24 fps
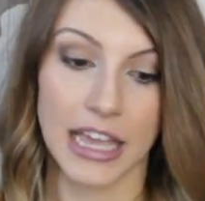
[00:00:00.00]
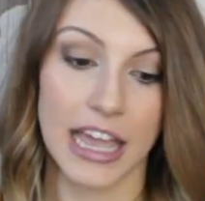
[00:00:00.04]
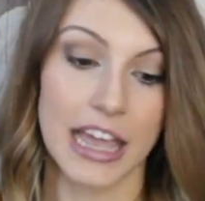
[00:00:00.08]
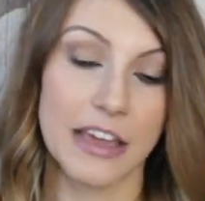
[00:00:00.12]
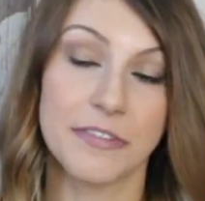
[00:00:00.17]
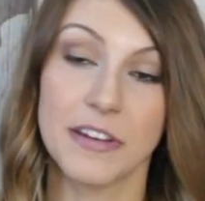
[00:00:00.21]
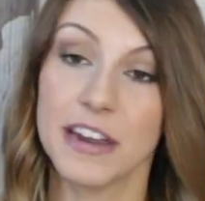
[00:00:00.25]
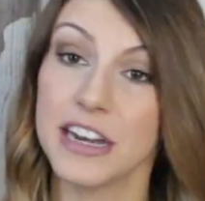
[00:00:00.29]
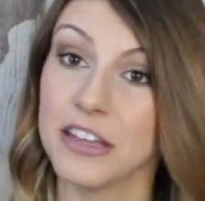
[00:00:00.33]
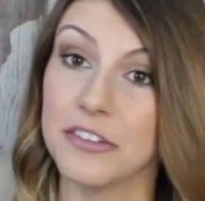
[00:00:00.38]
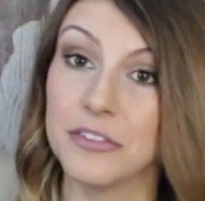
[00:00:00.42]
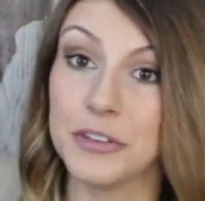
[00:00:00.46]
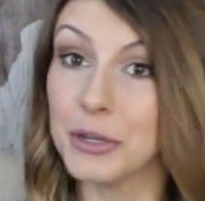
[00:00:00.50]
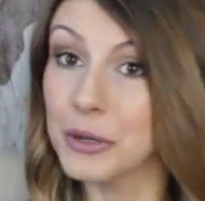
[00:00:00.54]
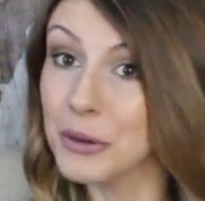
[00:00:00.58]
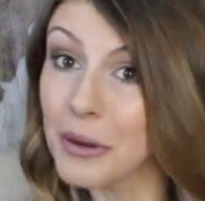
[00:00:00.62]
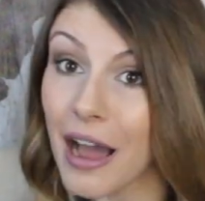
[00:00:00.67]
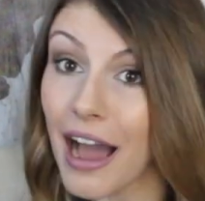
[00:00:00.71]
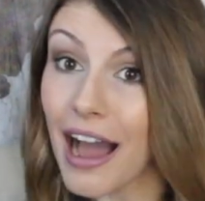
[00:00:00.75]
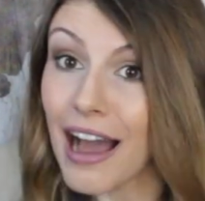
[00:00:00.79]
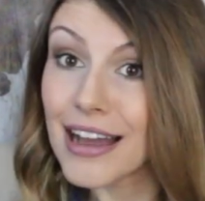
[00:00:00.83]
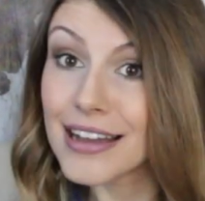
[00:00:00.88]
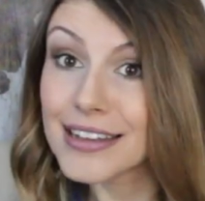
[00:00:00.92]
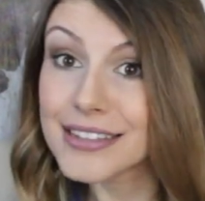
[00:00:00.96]
If any of you
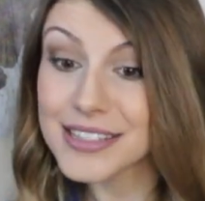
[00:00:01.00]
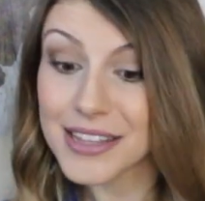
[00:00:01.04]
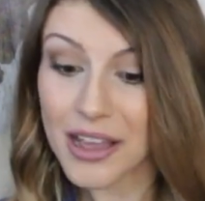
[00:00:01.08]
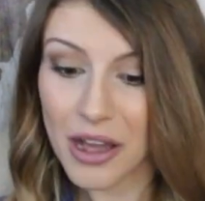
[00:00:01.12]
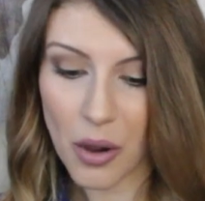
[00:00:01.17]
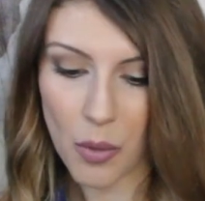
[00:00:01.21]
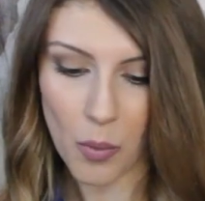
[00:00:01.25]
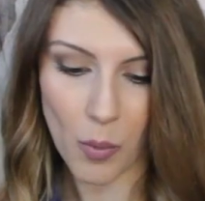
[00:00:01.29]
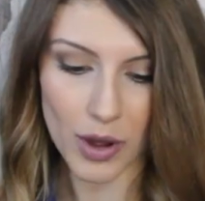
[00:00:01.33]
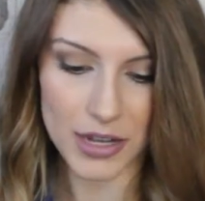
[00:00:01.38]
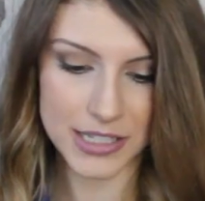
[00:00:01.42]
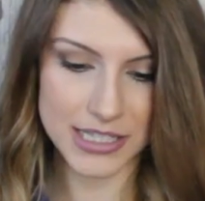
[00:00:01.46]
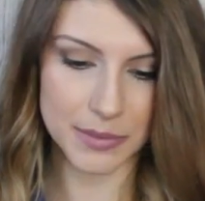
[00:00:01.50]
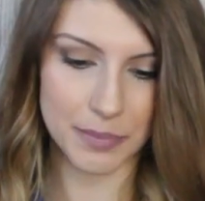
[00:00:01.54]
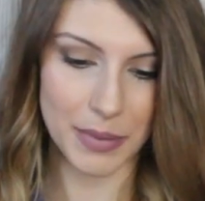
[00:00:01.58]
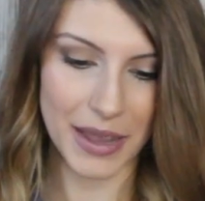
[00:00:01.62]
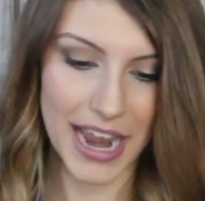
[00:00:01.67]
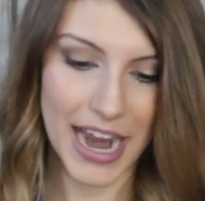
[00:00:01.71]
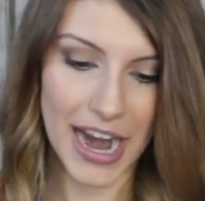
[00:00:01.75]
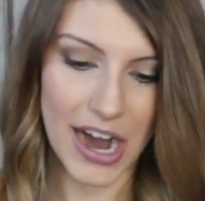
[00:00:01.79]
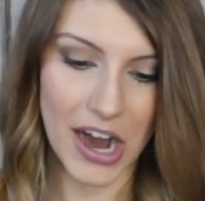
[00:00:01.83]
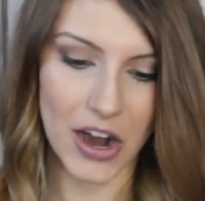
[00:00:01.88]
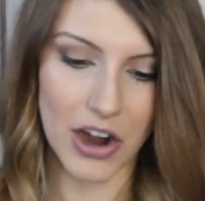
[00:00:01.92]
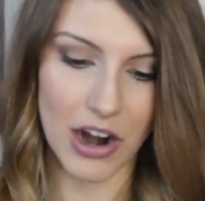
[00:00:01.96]
guys wants a
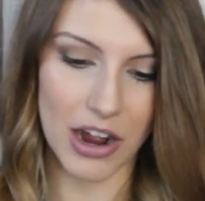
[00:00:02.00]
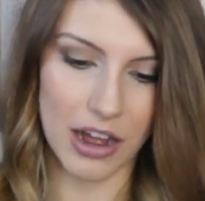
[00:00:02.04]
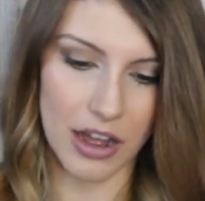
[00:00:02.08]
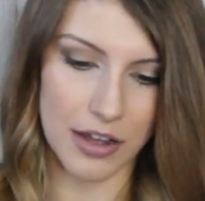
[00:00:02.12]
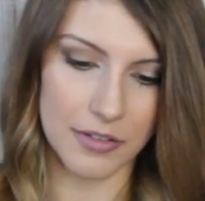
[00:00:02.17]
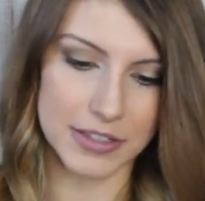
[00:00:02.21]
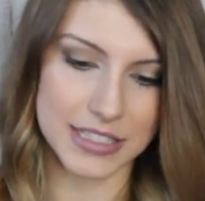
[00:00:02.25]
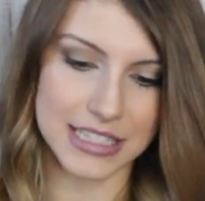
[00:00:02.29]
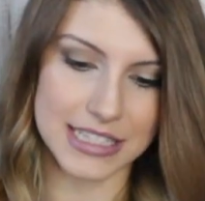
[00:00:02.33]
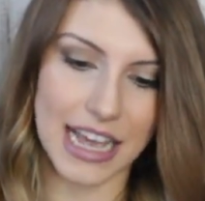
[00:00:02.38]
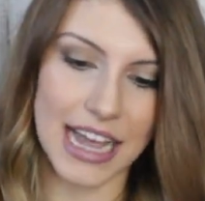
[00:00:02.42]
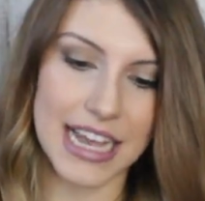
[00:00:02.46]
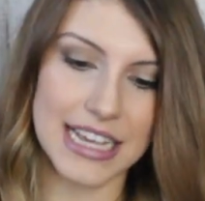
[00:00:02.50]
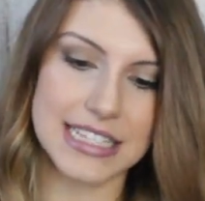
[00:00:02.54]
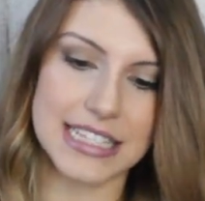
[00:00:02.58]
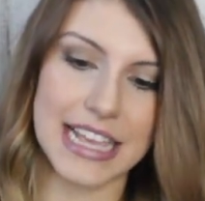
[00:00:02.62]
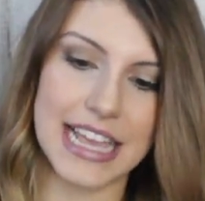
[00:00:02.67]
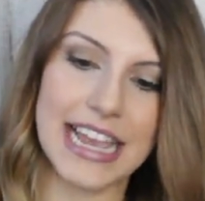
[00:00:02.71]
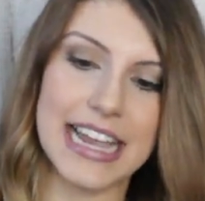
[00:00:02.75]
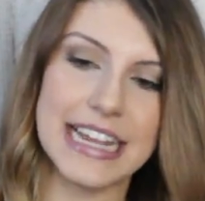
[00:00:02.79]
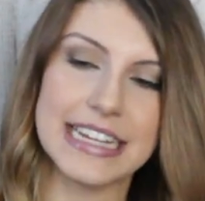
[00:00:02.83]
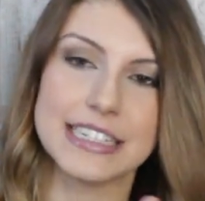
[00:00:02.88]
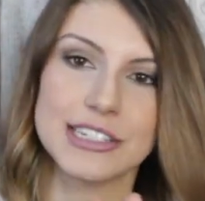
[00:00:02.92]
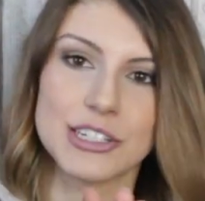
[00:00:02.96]
pair of size
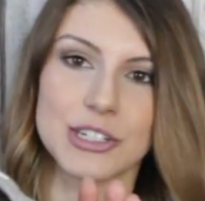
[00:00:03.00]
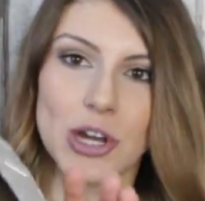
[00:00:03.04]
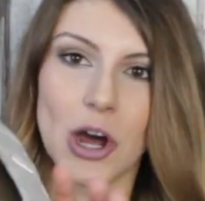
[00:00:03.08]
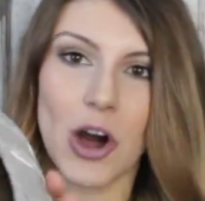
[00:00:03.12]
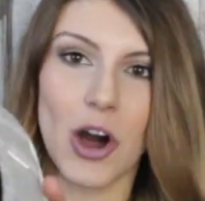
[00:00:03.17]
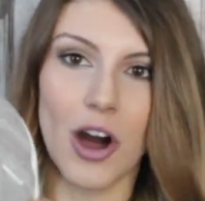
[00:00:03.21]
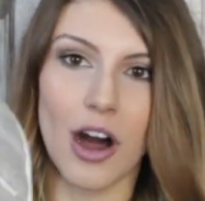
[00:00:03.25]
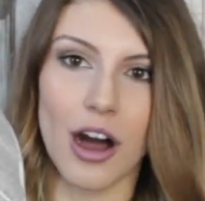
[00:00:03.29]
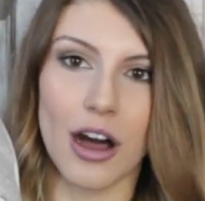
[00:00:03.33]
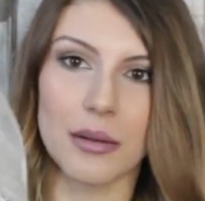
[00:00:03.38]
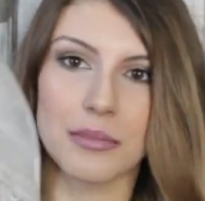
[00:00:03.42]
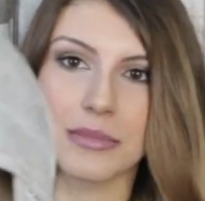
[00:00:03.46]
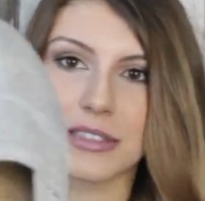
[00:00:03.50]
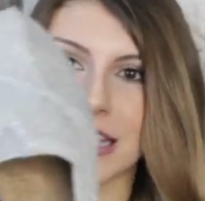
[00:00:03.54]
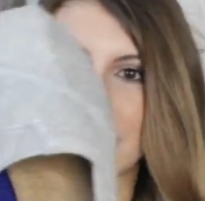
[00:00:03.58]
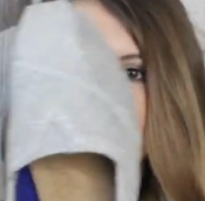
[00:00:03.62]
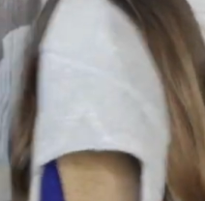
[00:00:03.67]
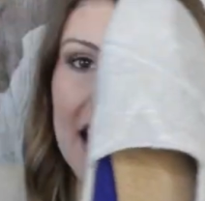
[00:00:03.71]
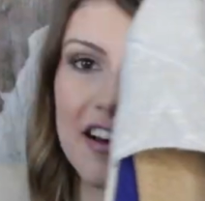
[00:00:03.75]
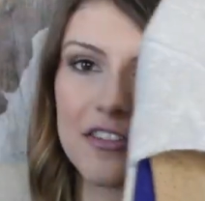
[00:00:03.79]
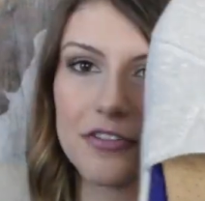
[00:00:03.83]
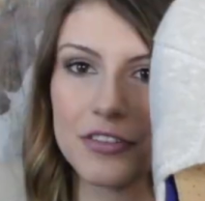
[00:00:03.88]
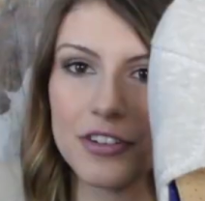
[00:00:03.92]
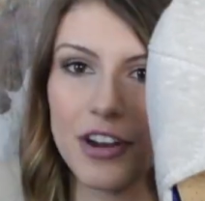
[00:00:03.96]
8 Toms
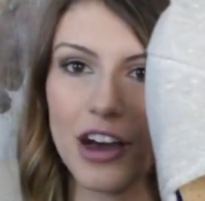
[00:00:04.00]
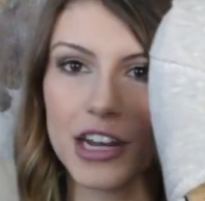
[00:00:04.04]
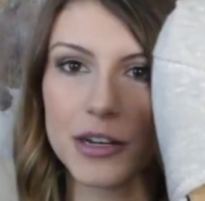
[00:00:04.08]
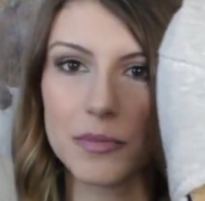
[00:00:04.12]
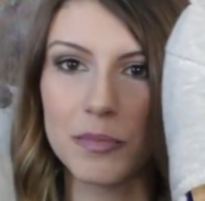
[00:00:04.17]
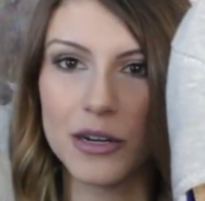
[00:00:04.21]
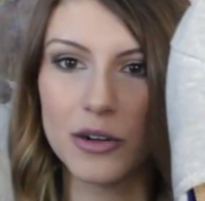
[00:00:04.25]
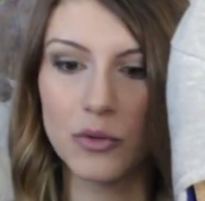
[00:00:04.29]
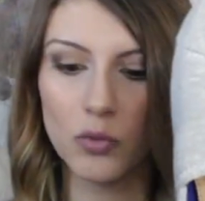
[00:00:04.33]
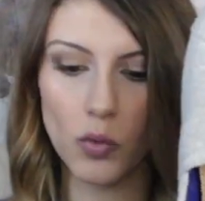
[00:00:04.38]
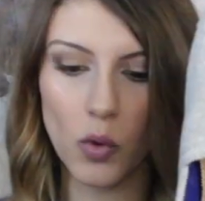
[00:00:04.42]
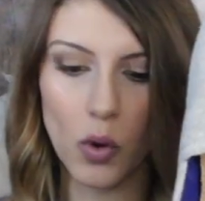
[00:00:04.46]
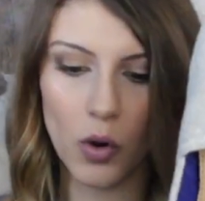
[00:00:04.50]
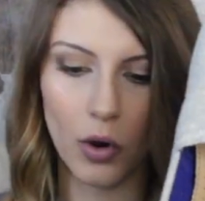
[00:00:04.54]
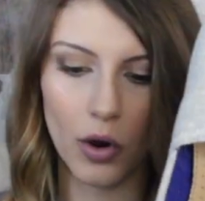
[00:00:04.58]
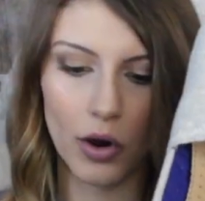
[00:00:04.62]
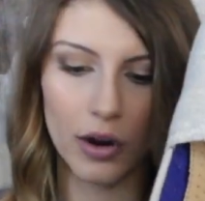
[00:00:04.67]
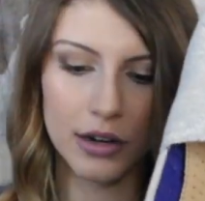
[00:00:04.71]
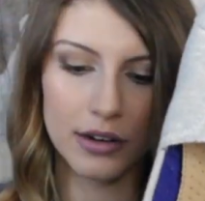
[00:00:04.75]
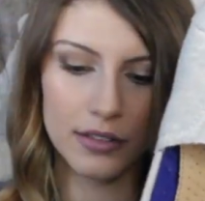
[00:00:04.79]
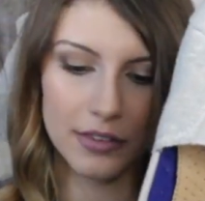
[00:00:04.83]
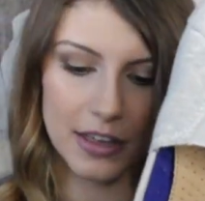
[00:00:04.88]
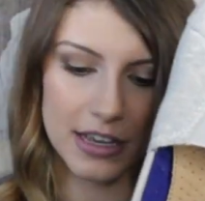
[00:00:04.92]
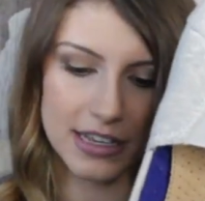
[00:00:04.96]
that have not been
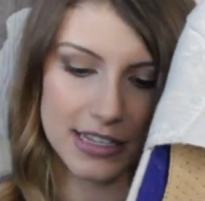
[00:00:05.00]
worn,